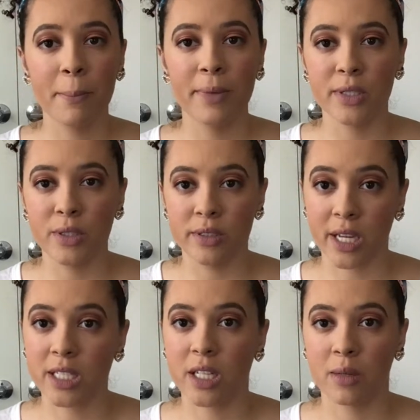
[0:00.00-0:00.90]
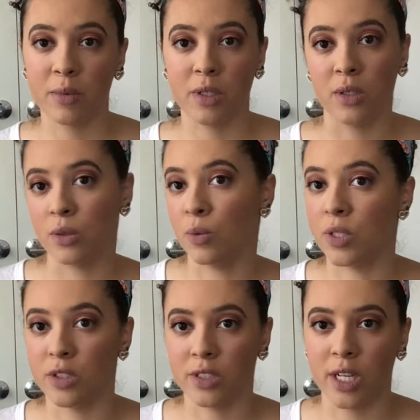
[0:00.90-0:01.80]
But that's kind of be
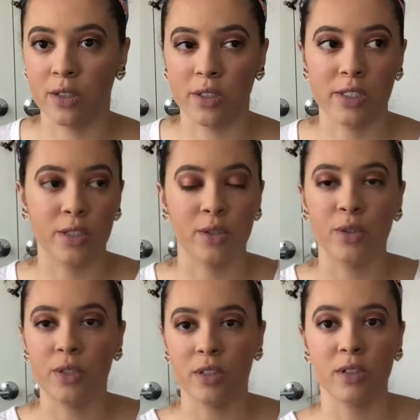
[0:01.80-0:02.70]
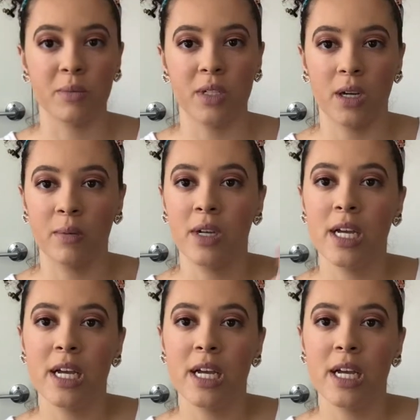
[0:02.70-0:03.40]
what your title is. So you can look me up,